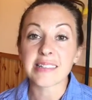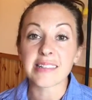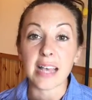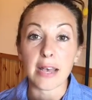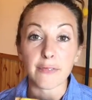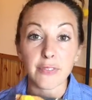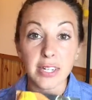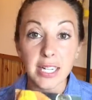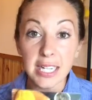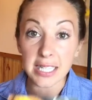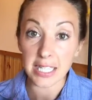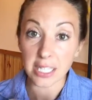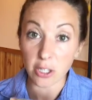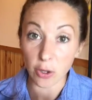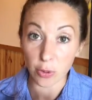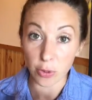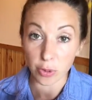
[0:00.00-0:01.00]

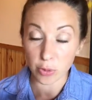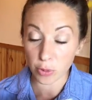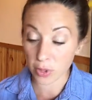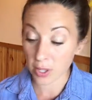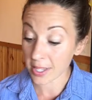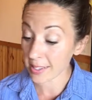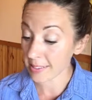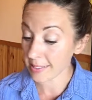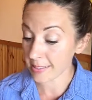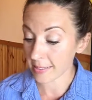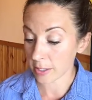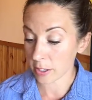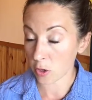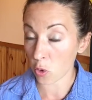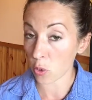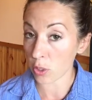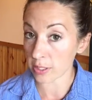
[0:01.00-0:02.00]
Definitely go through this.
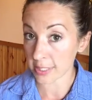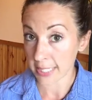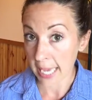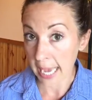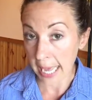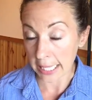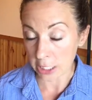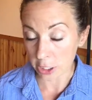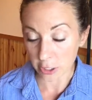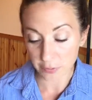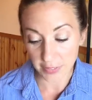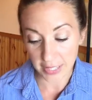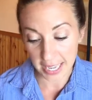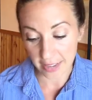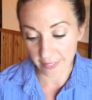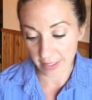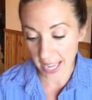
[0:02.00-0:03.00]
Of course, holler if
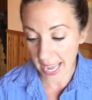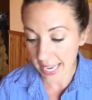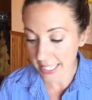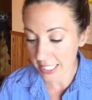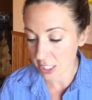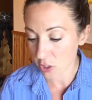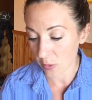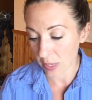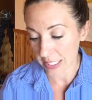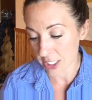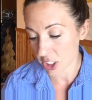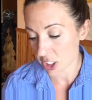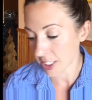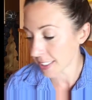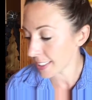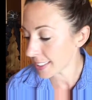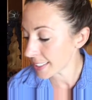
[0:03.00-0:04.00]
you have any
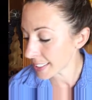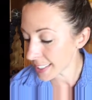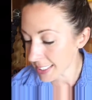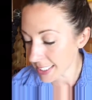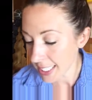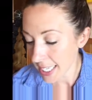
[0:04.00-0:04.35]
questions.